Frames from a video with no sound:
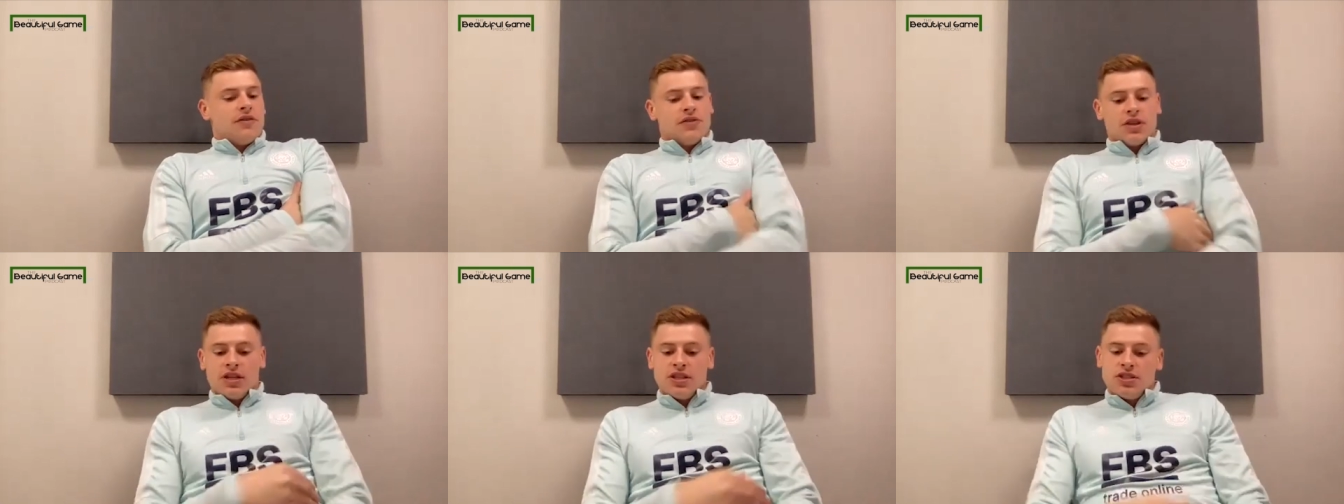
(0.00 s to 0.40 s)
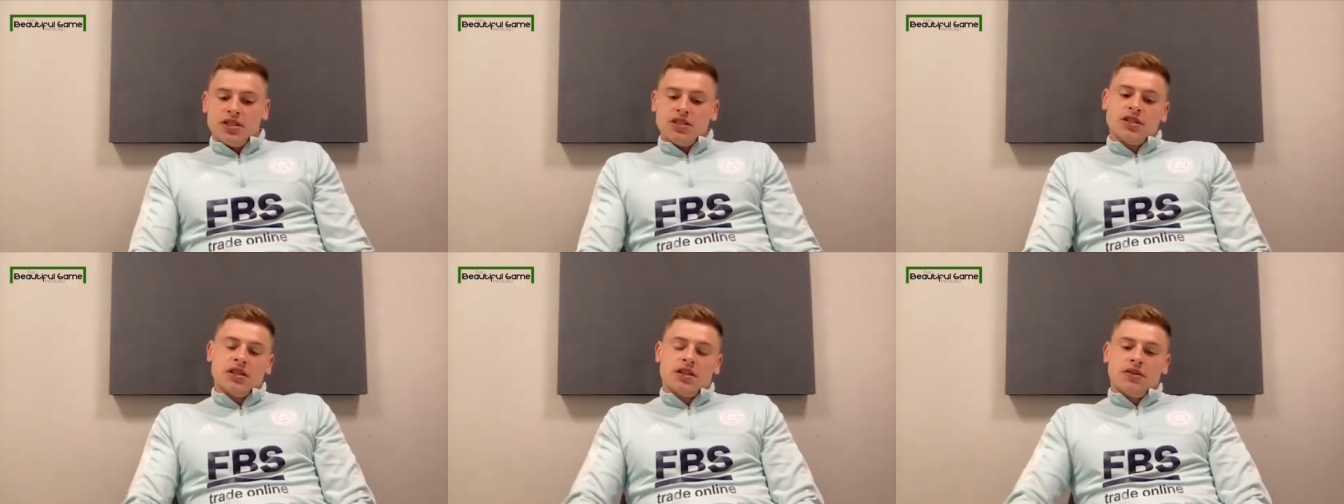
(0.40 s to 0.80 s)
I think
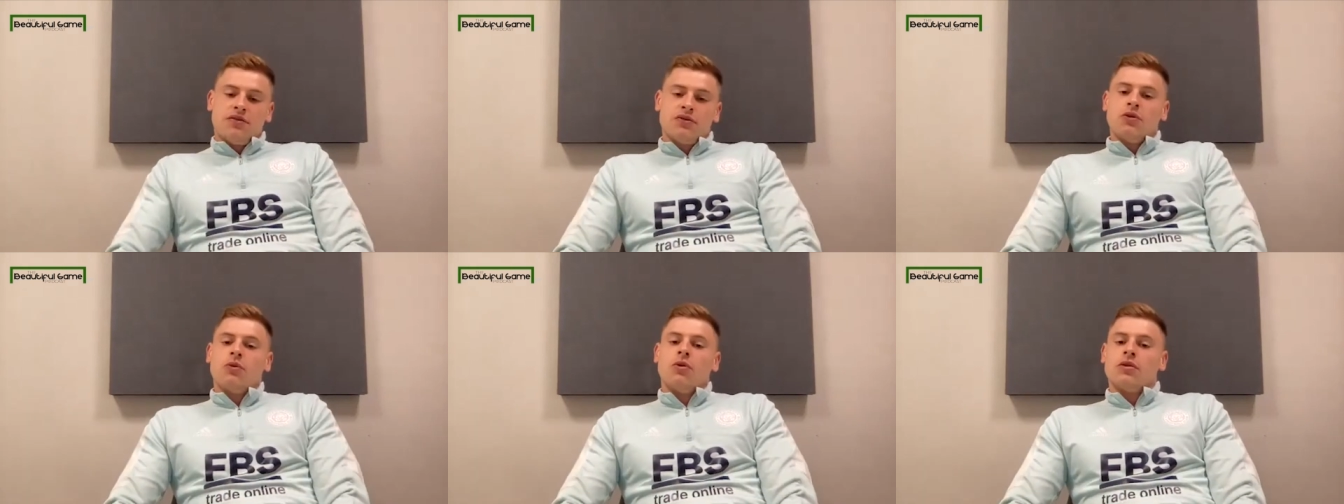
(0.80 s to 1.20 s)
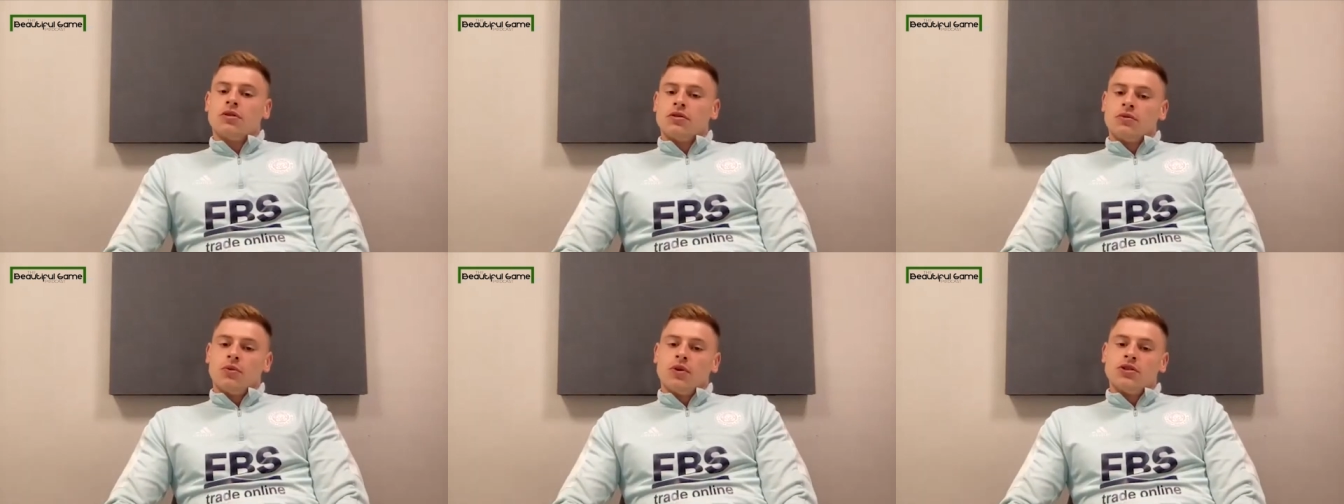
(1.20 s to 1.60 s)
this year's a difficult
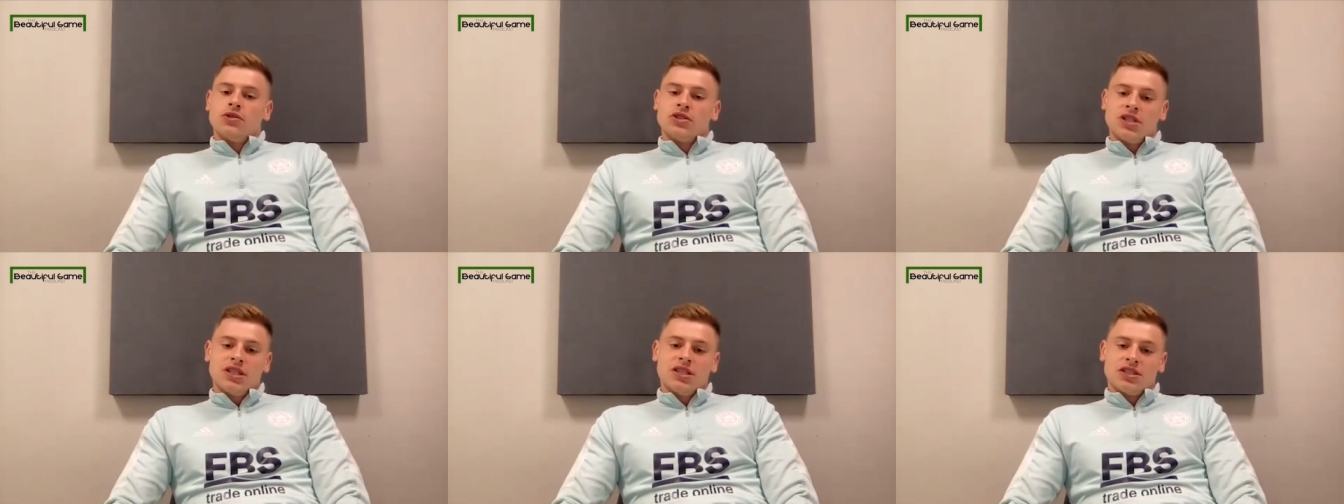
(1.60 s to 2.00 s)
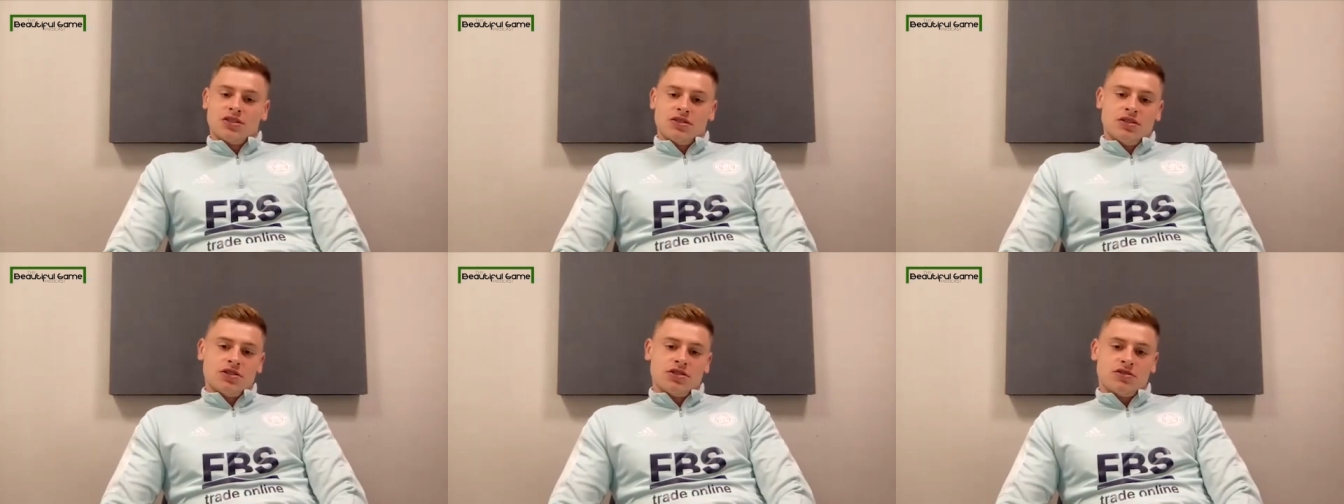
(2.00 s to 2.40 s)
one when you see
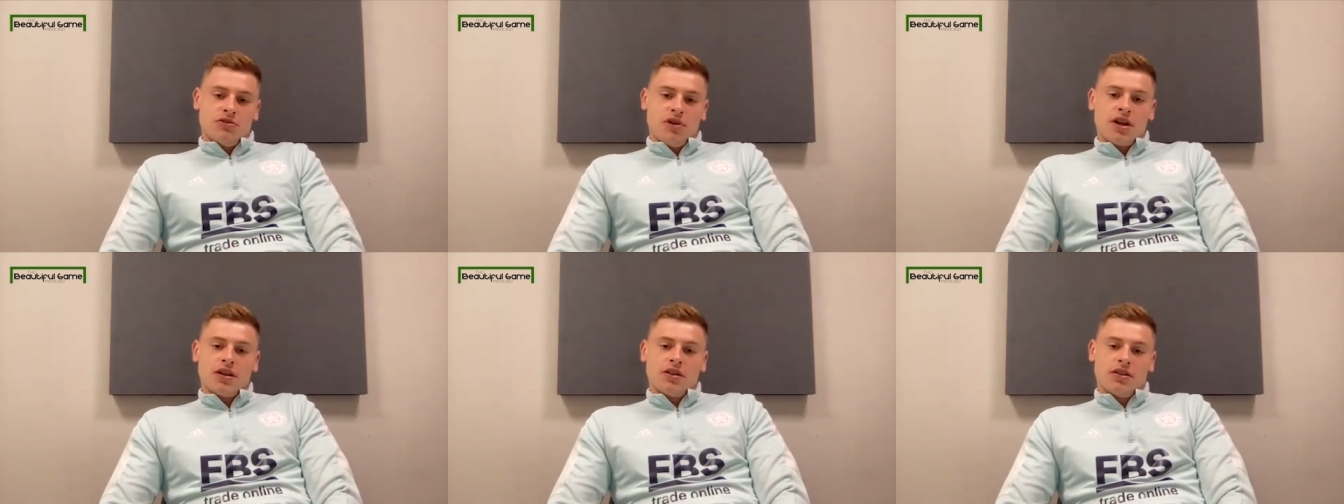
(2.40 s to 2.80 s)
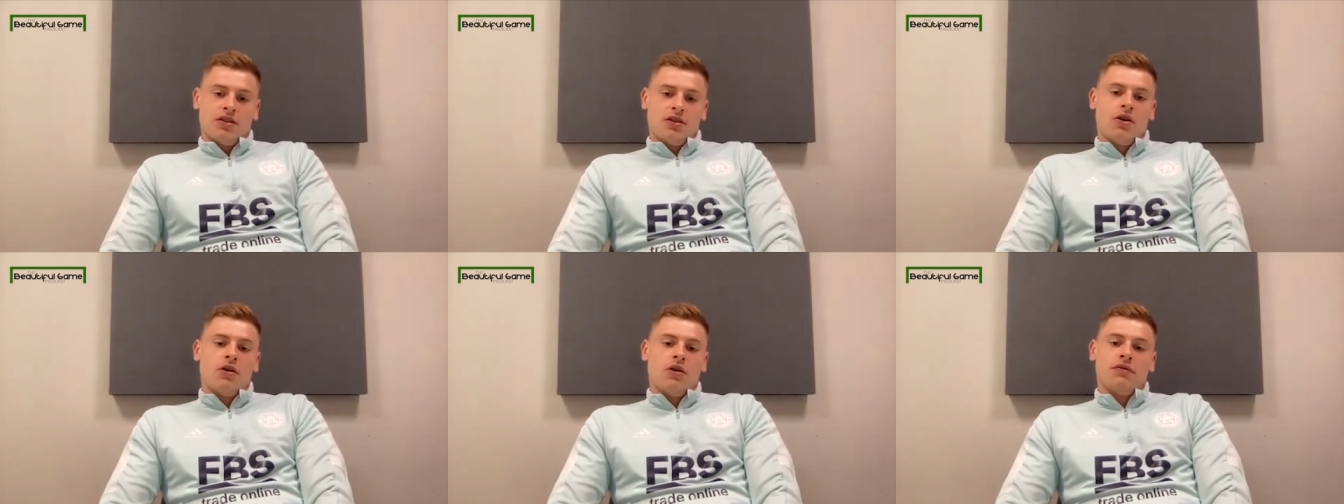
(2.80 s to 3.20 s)
this the
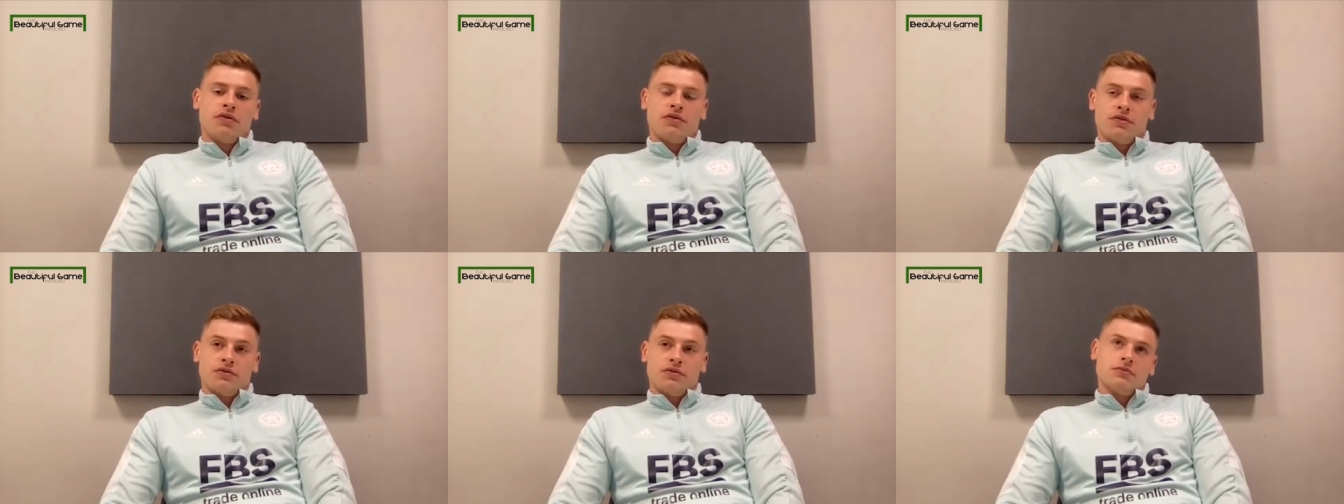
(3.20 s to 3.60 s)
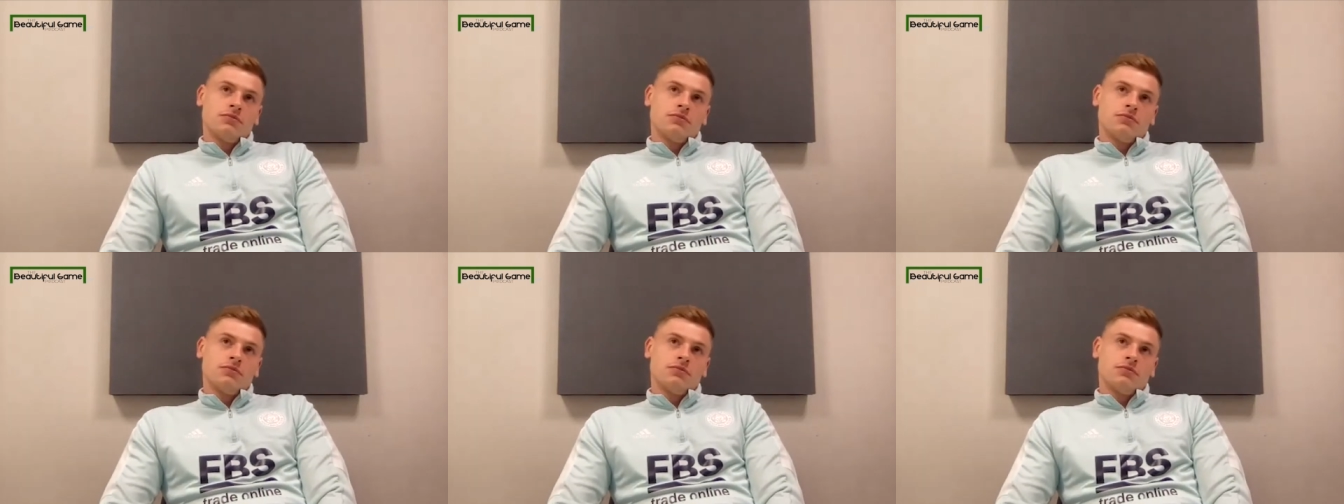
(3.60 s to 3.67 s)
strength of